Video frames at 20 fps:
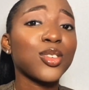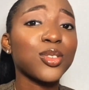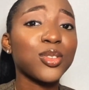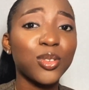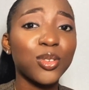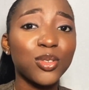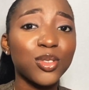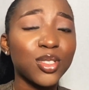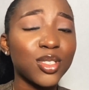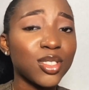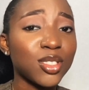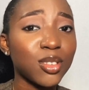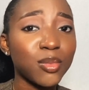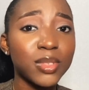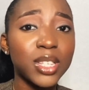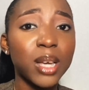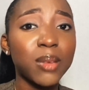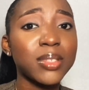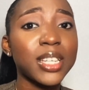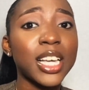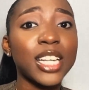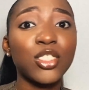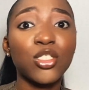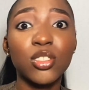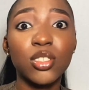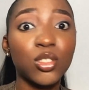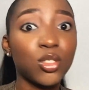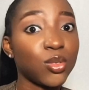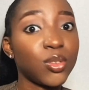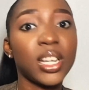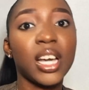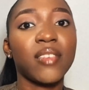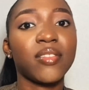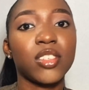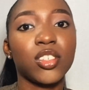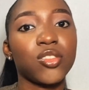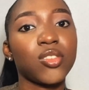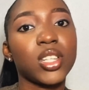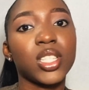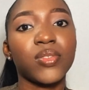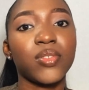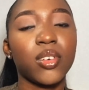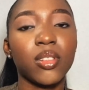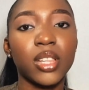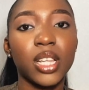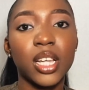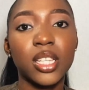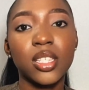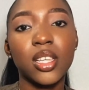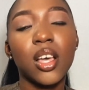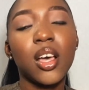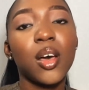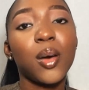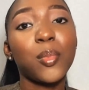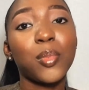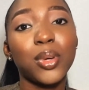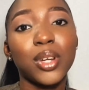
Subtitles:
So sometimes I just don't have the strength for all that.